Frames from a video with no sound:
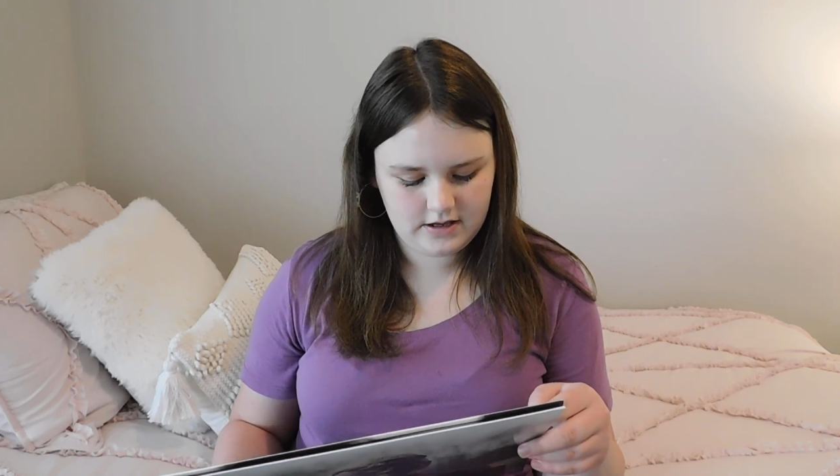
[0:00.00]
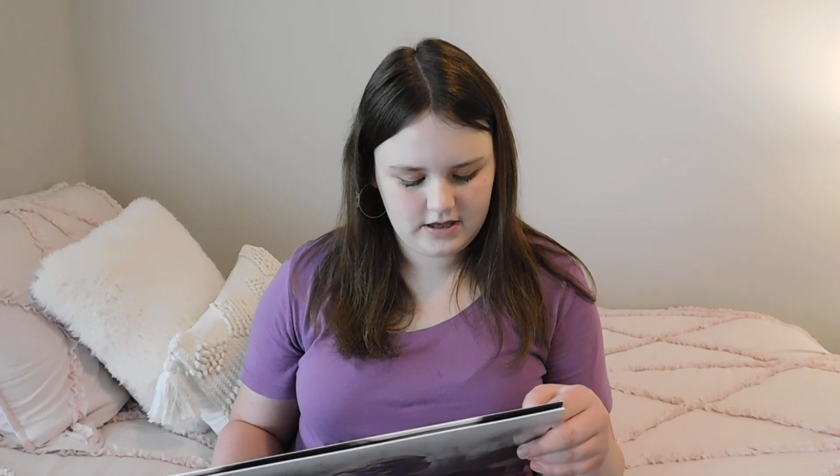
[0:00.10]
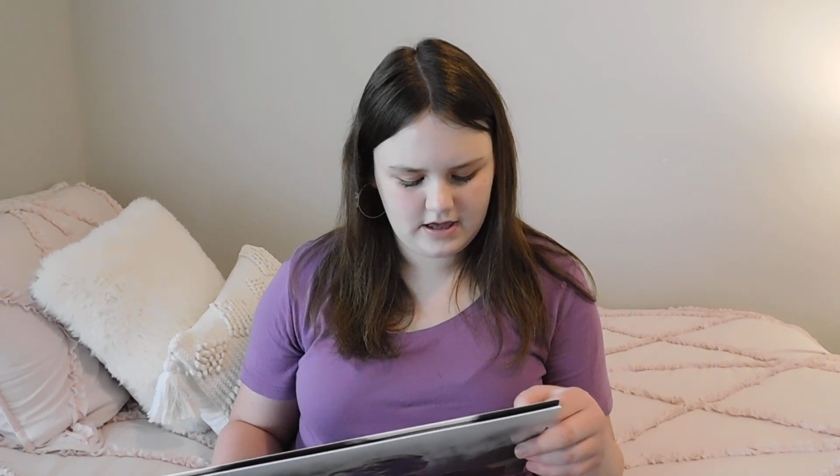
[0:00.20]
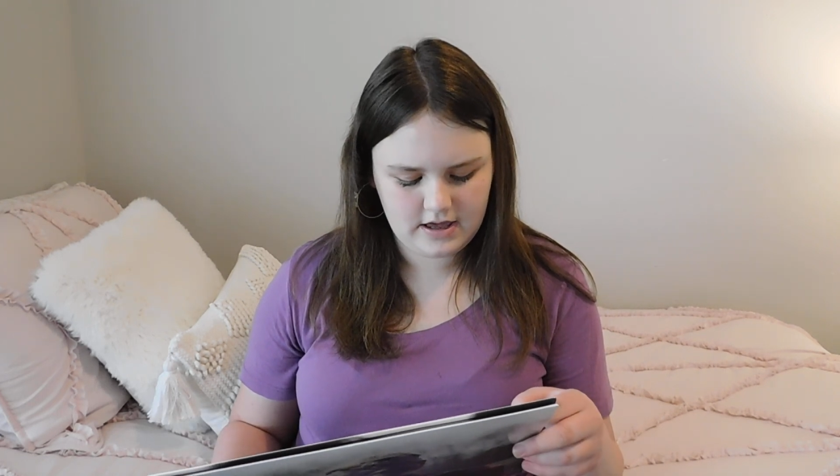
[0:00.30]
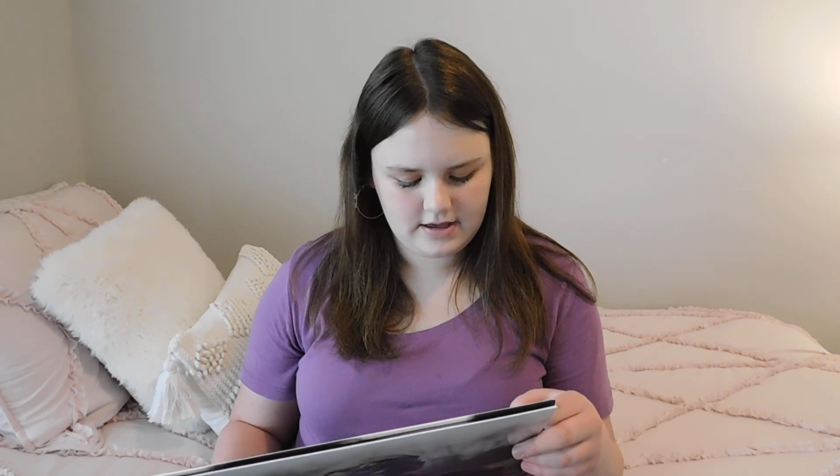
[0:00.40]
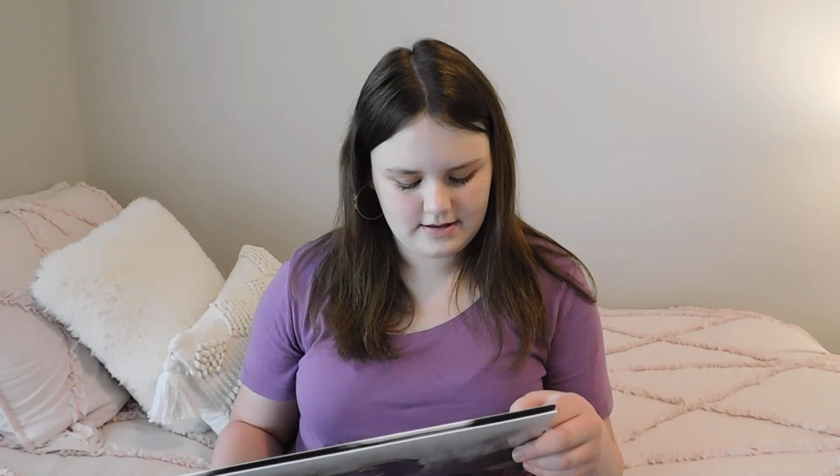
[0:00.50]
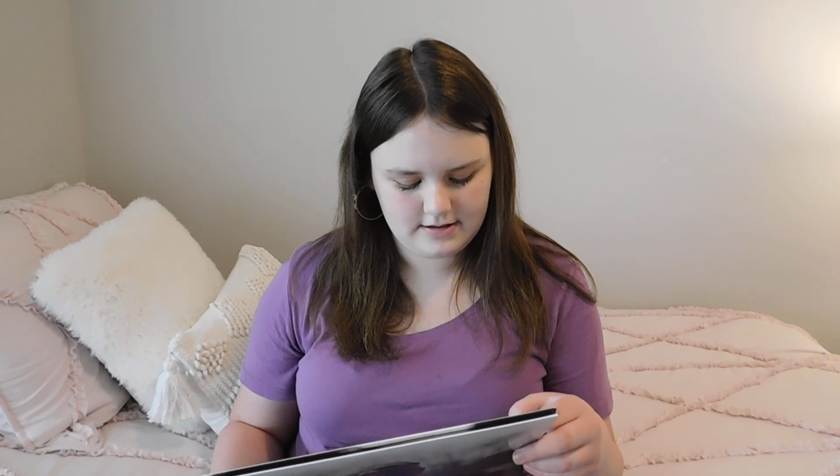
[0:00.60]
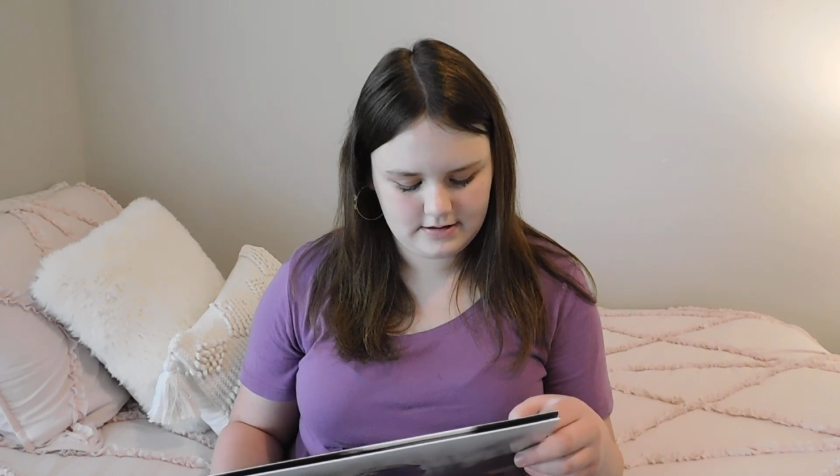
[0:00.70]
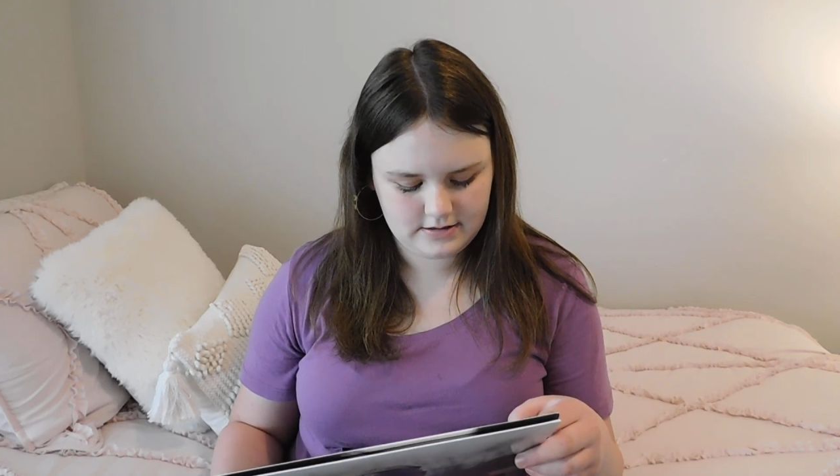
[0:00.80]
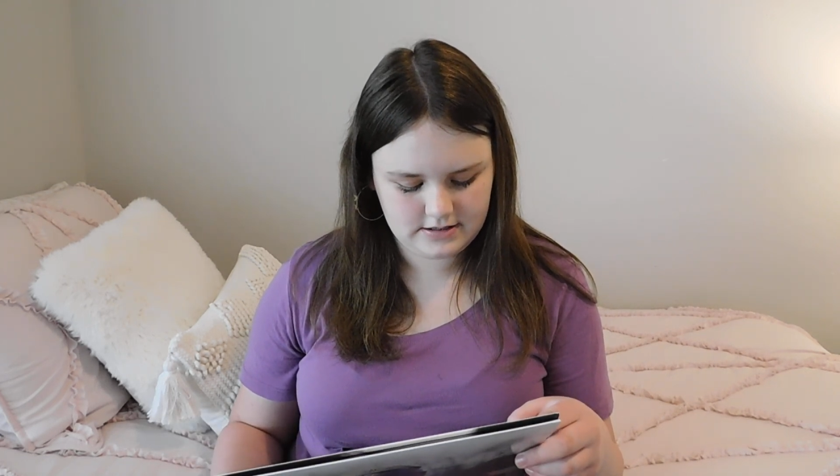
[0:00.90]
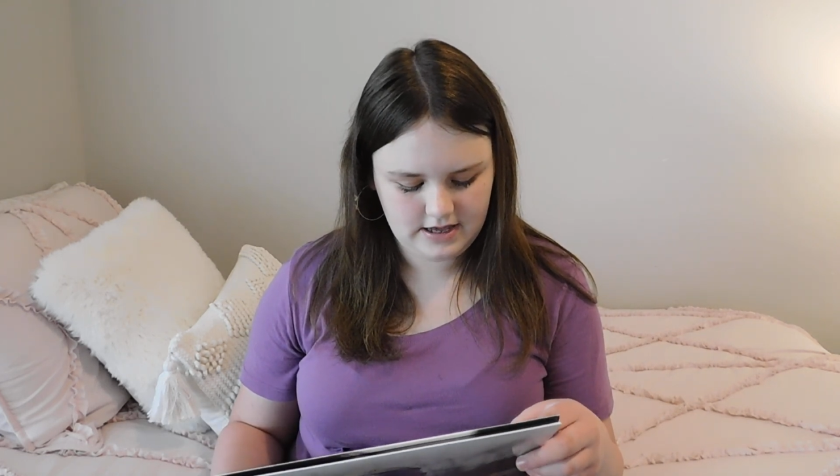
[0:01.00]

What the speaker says: and